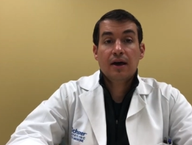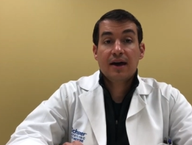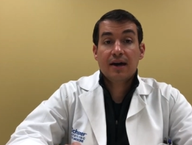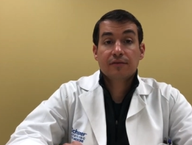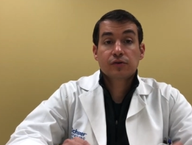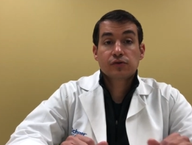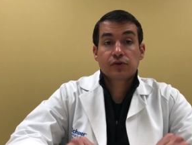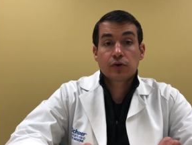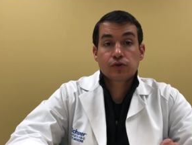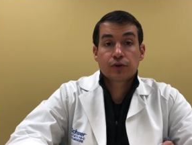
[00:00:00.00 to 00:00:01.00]
After
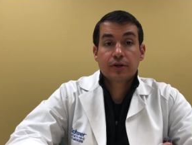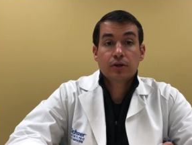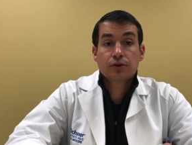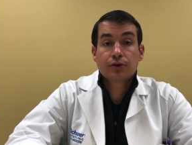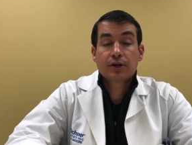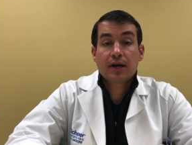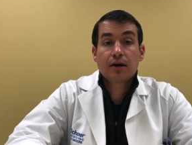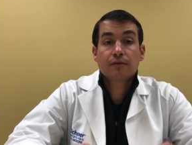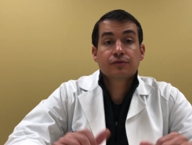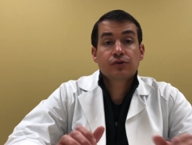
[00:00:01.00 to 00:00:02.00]
surgery, you're going to
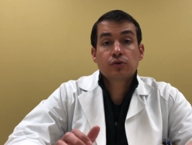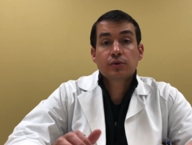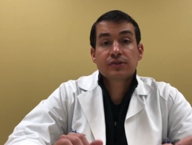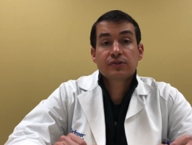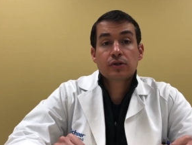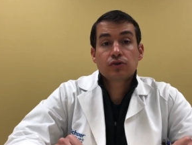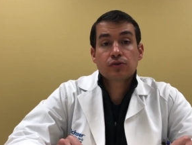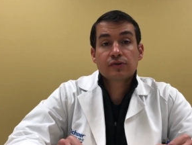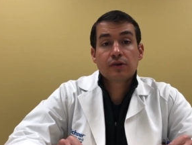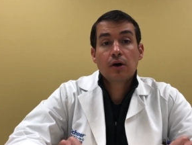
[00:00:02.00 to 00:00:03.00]
have two
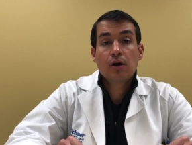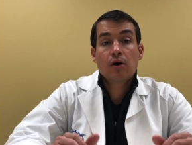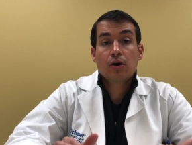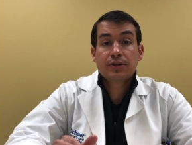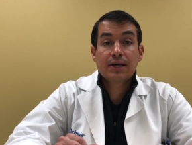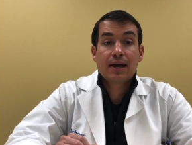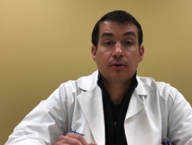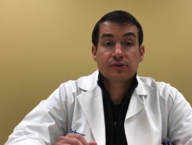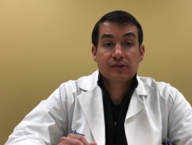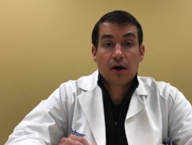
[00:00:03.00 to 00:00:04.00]
incisions on the
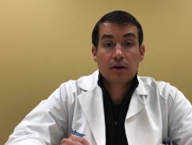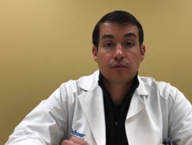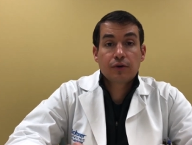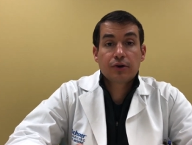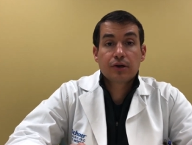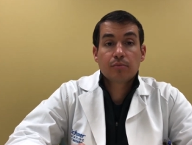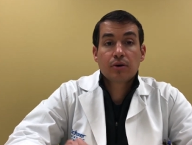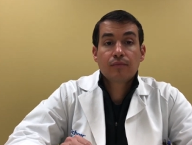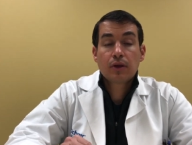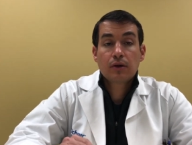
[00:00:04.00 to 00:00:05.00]
outside of your hip.
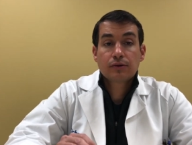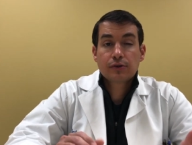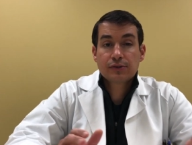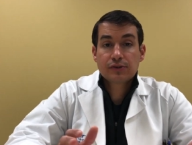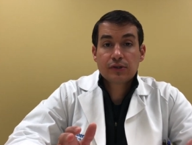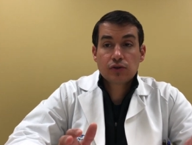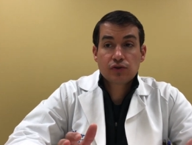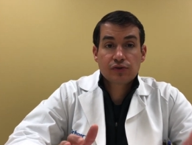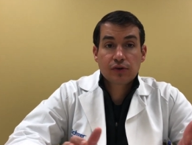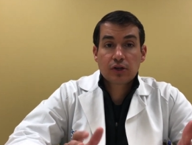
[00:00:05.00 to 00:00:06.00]
Those
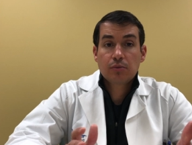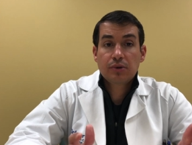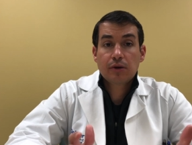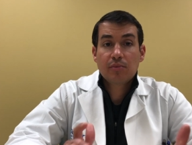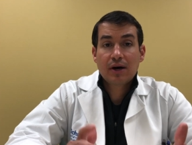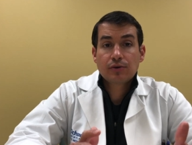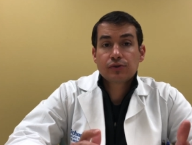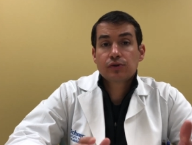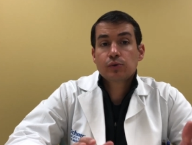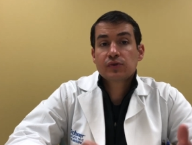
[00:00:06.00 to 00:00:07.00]
incisions are going to be about
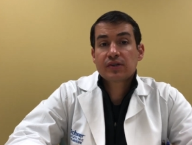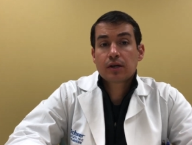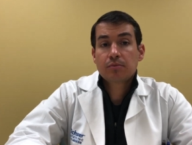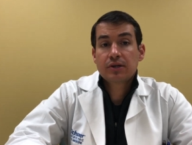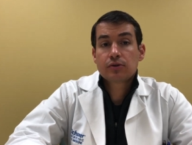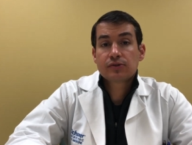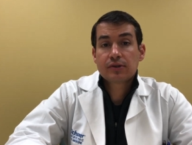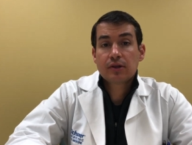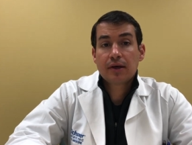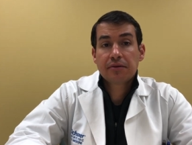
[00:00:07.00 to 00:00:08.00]
2 centimeters
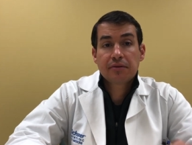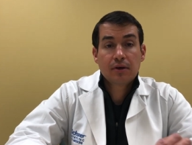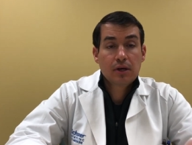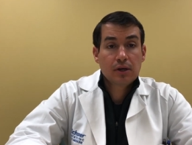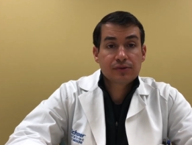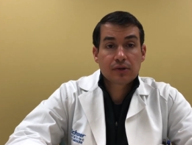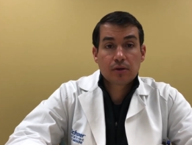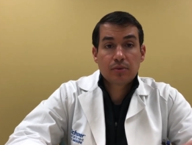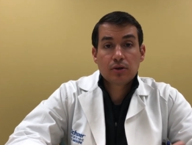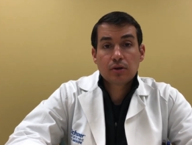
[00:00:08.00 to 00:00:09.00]
in length. It's going to
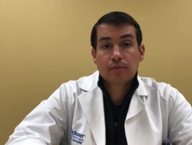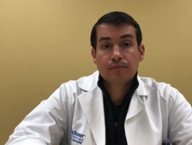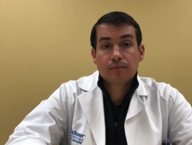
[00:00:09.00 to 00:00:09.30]
be a